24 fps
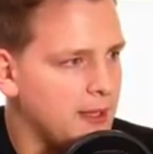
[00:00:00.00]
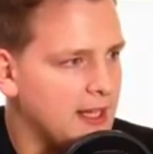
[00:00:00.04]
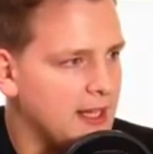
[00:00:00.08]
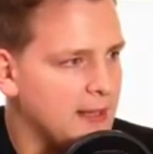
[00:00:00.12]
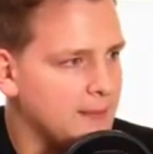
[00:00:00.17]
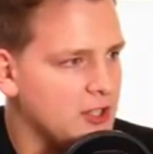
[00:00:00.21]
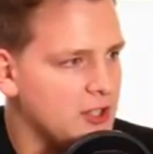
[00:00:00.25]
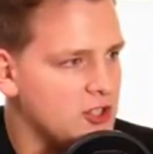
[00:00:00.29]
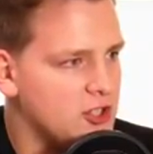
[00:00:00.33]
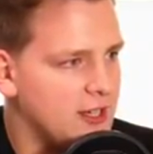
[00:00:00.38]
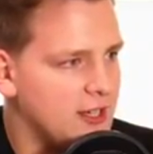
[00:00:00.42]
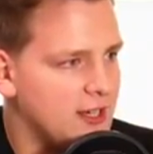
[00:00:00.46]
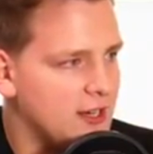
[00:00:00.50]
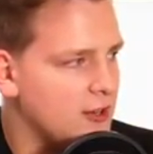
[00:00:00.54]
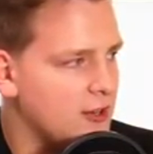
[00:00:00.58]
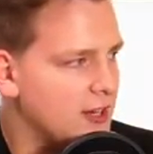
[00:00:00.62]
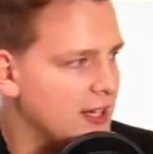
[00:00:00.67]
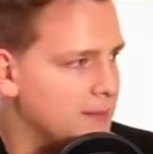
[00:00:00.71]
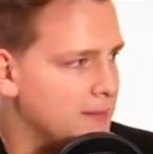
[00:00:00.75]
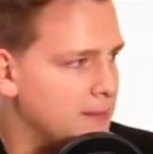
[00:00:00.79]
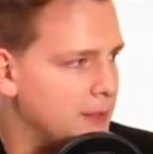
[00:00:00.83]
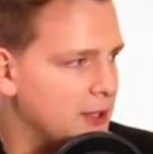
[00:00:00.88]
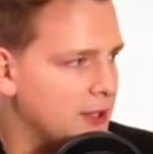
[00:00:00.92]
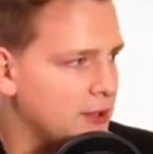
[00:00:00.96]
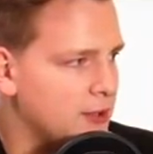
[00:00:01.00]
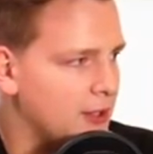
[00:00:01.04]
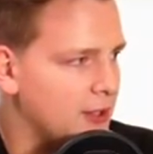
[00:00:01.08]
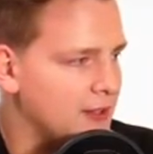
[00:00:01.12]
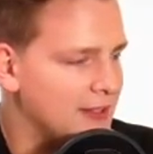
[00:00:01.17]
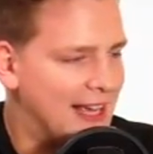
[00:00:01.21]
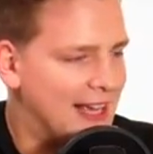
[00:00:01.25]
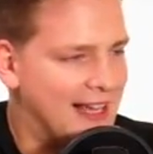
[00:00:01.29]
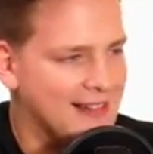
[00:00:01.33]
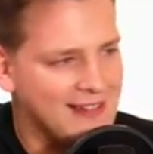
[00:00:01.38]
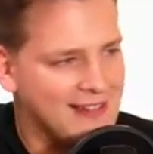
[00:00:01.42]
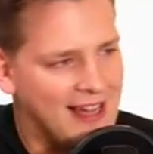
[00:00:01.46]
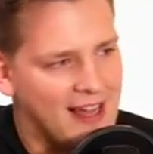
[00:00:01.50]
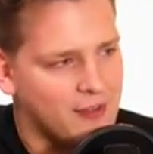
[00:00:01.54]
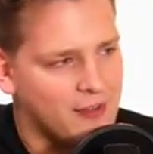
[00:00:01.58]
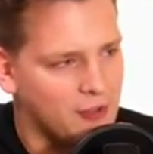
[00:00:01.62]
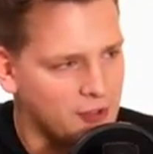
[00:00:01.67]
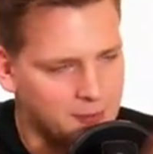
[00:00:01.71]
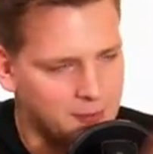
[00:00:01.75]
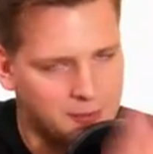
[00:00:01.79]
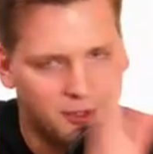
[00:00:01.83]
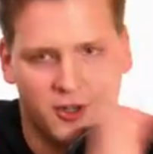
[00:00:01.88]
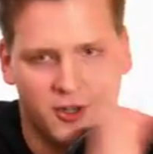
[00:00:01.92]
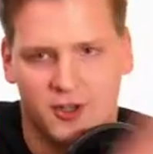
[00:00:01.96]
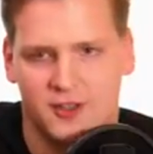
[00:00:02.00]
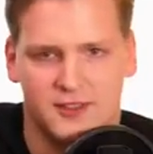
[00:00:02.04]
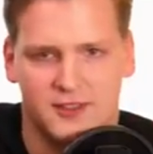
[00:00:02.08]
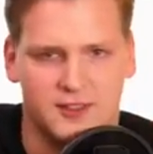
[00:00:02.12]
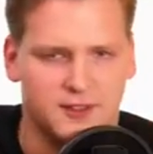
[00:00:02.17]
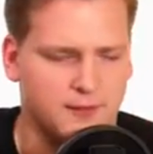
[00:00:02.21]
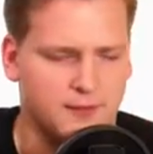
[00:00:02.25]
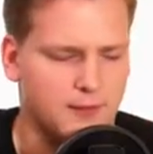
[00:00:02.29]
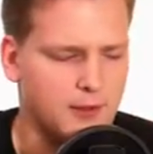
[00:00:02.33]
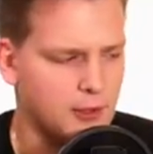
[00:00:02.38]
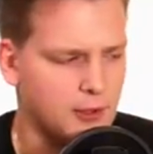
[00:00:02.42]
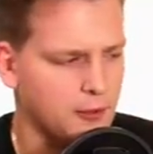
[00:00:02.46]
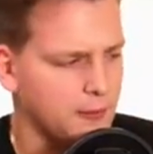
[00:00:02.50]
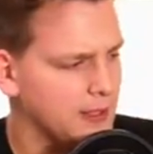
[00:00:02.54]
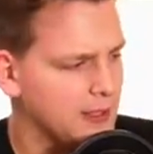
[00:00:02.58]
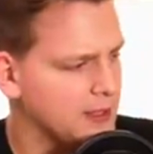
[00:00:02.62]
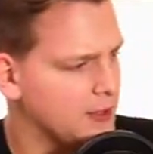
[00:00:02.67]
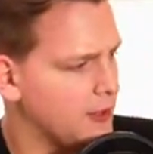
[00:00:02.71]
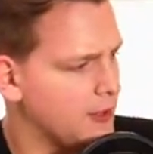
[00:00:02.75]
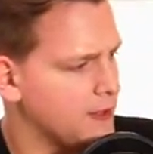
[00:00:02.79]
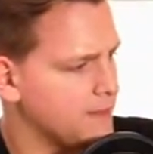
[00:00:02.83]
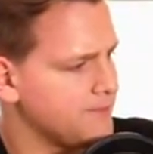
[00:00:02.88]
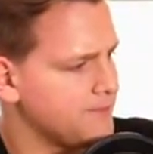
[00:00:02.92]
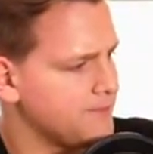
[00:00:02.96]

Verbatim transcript: image here in Bitcoin and other cryptocurrencies follow Bitcoin.